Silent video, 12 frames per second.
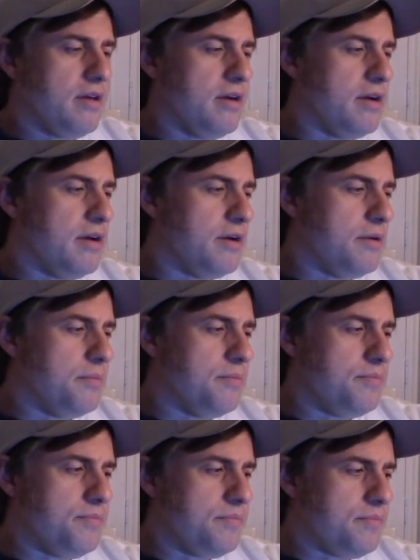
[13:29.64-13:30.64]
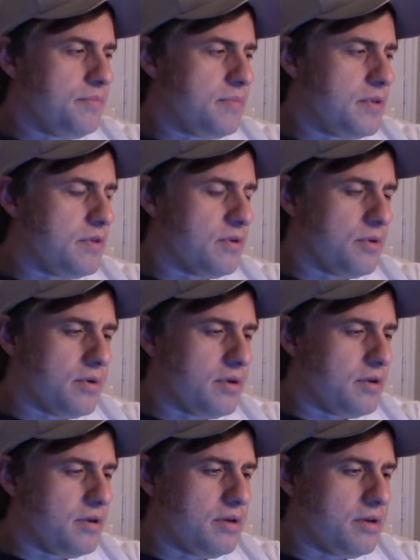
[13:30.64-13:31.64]
Um, so
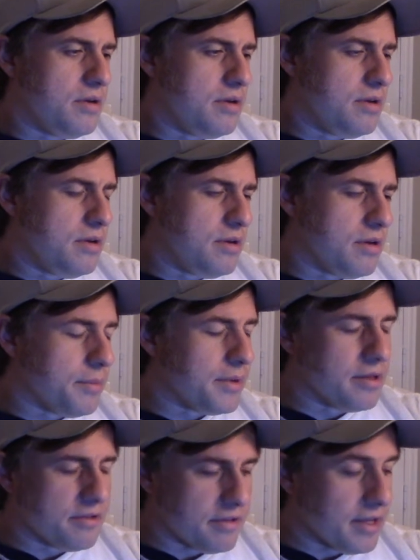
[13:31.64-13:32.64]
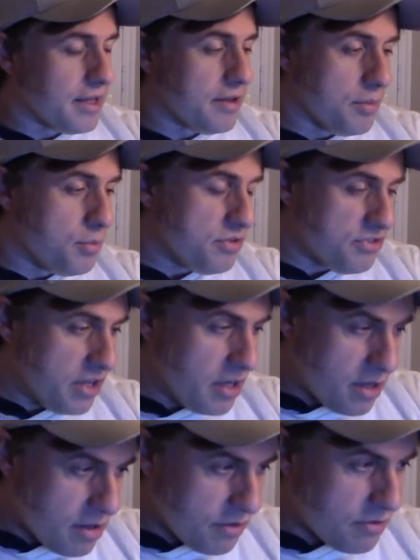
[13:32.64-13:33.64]
eh, I mean, listen, they ended up with
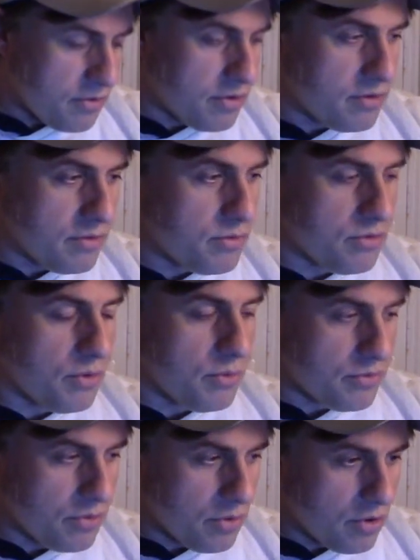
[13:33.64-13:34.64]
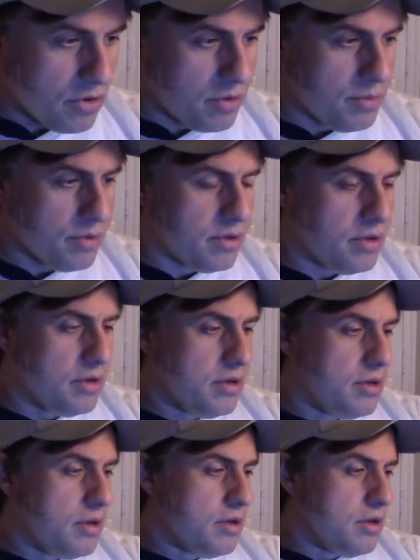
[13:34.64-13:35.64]
Zeke because of it. It was so, so good,
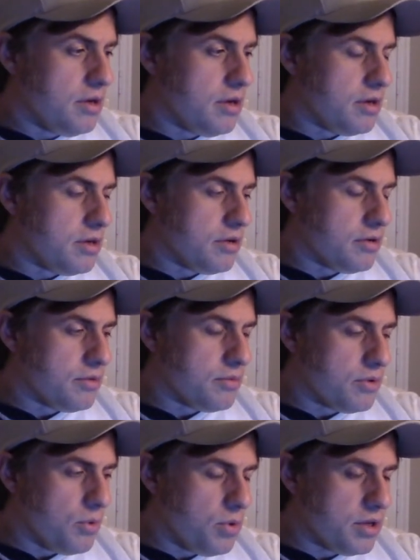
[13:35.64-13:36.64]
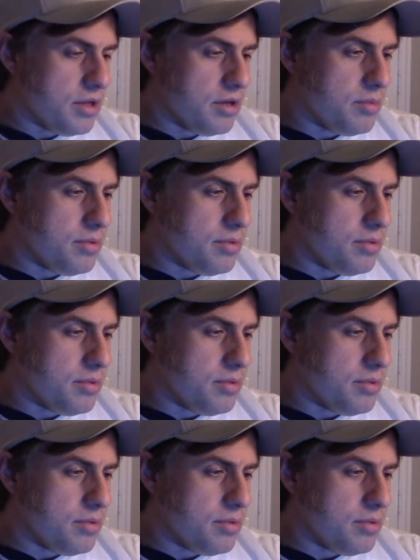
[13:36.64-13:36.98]
but uh, you know the, the, one year.